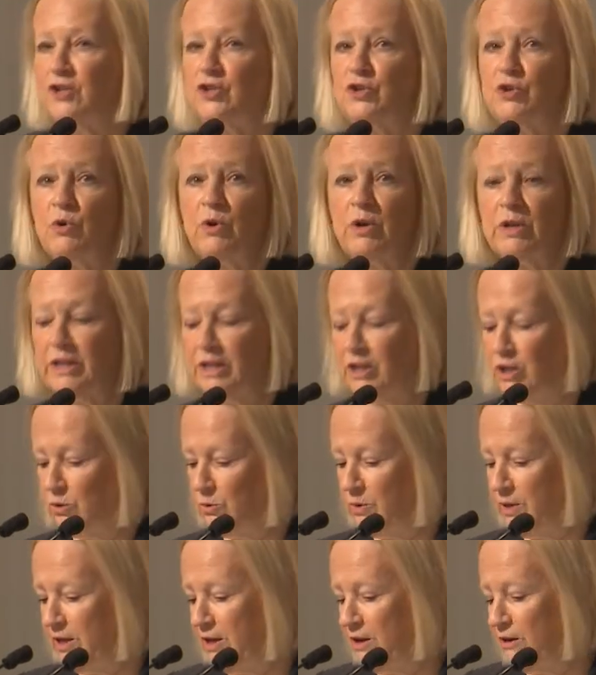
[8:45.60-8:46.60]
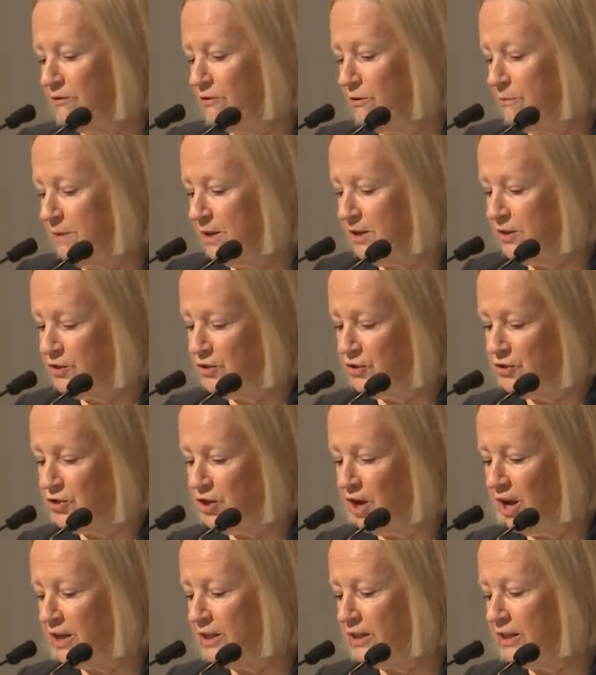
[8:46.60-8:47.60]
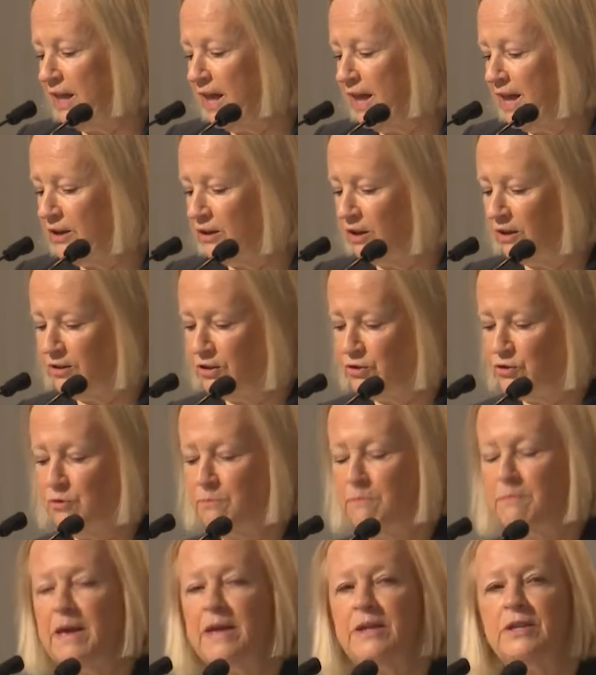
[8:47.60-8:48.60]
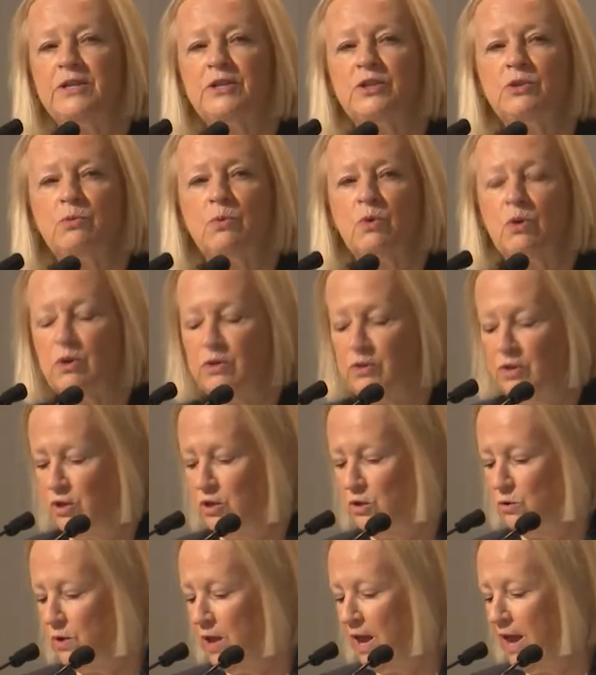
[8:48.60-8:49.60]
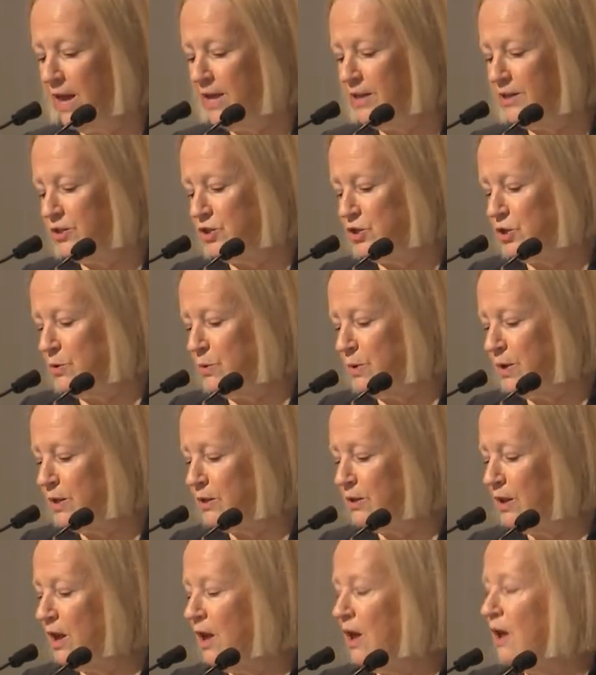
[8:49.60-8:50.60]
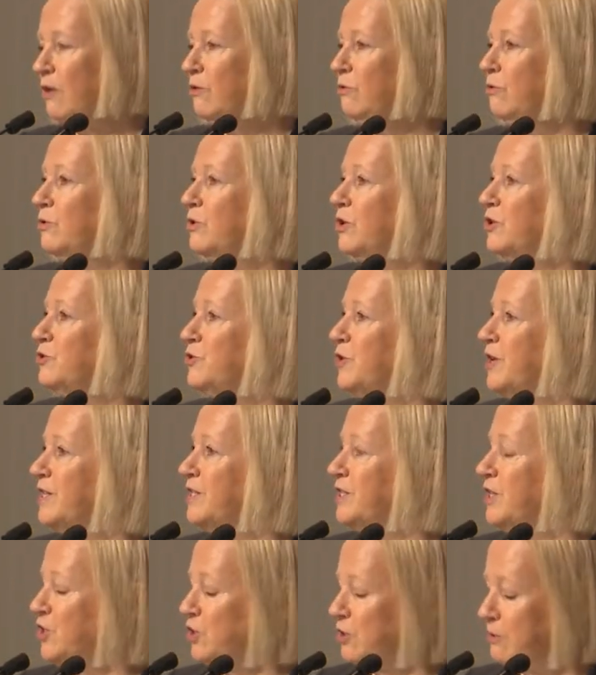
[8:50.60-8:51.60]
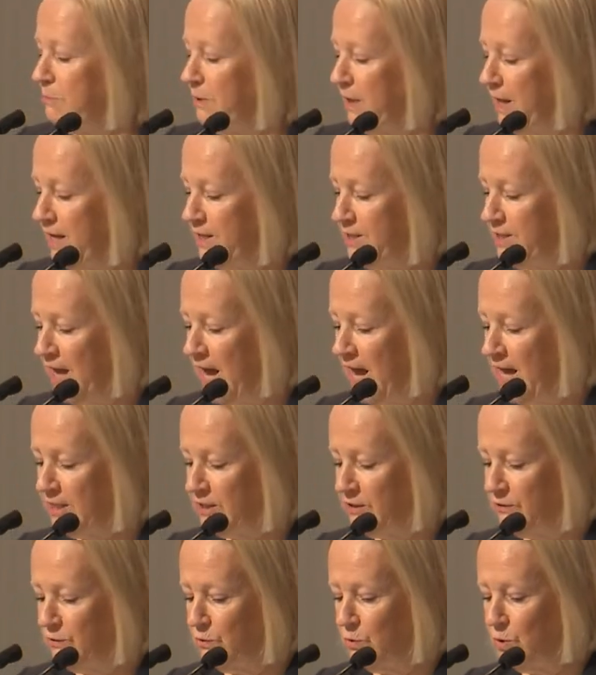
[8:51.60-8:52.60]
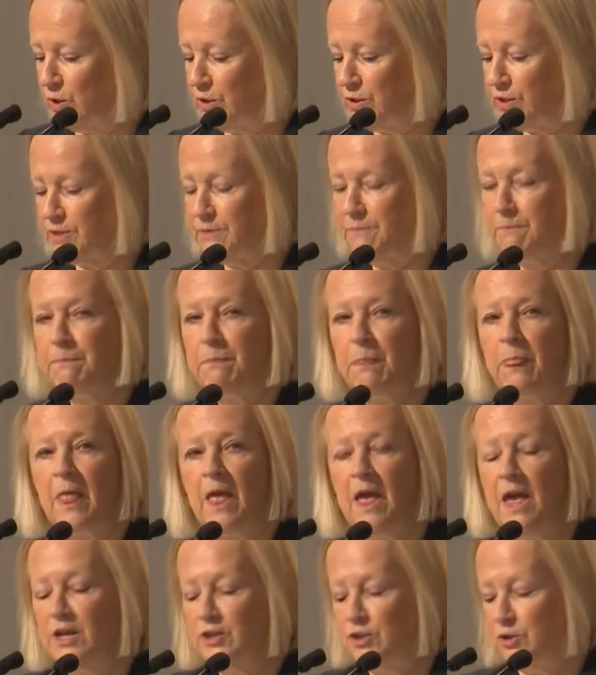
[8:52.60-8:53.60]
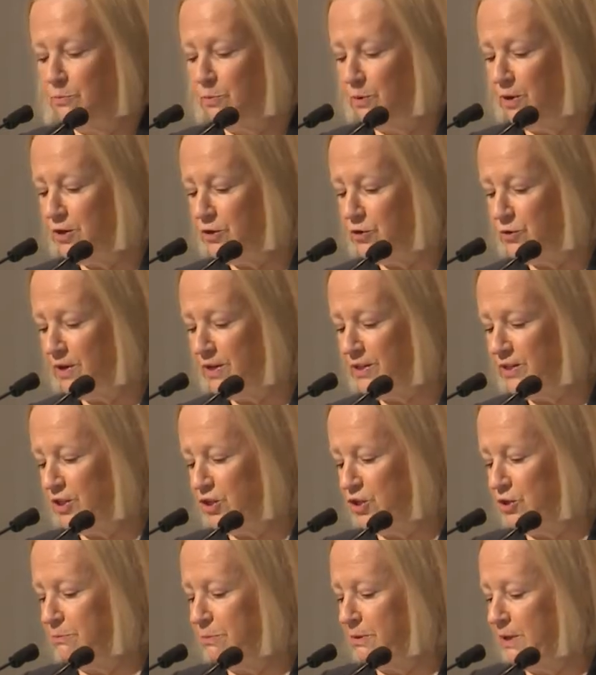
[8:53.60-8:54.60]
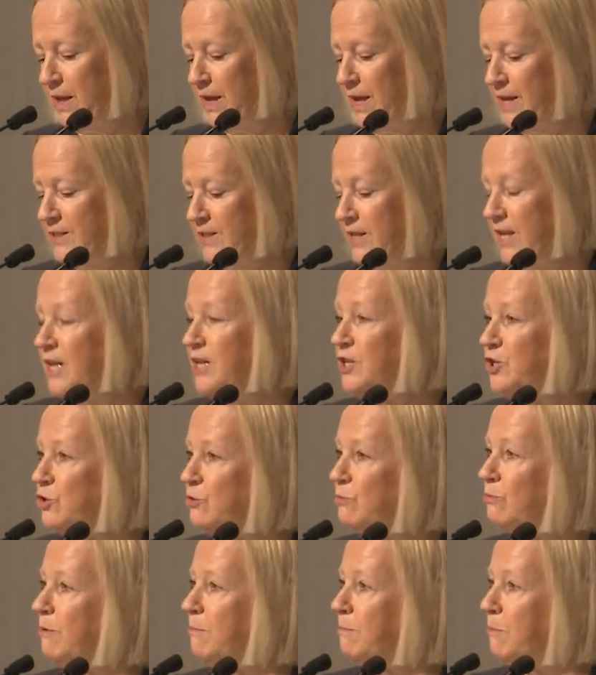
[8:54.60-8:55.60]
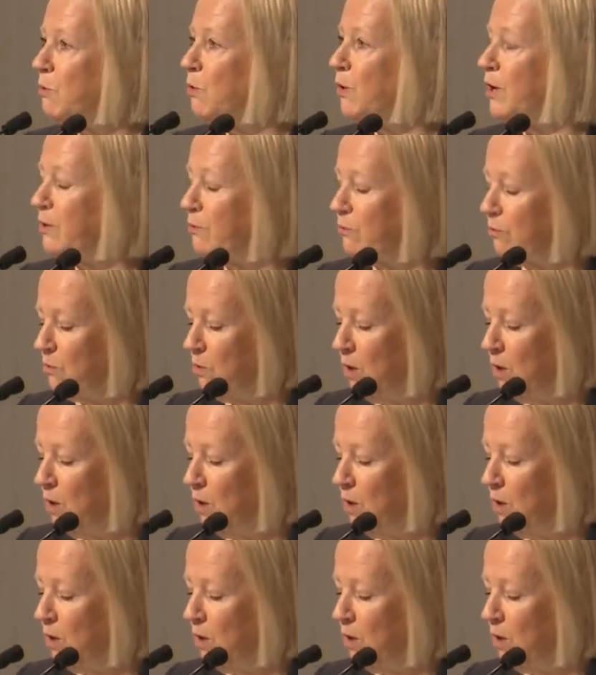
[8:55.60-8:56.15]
Shortly, you will hear from Minister John Glenn on the tremendous work the UK is doing through the Transition Plan Task Force to bring transition plans into reporting